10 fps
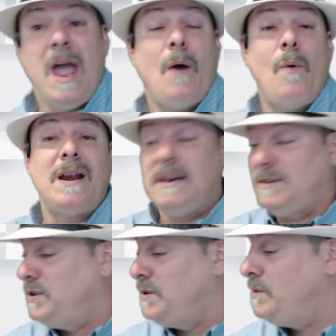I
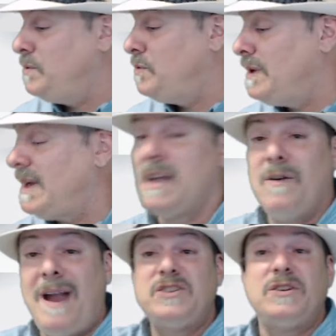wanted to uh,
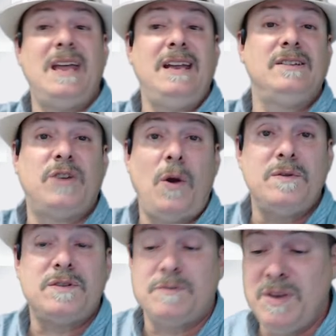congratulate
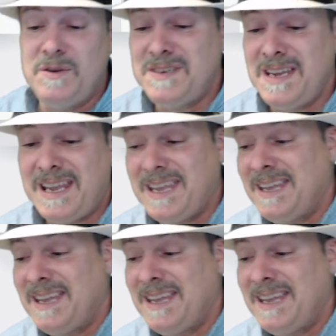Dose Music.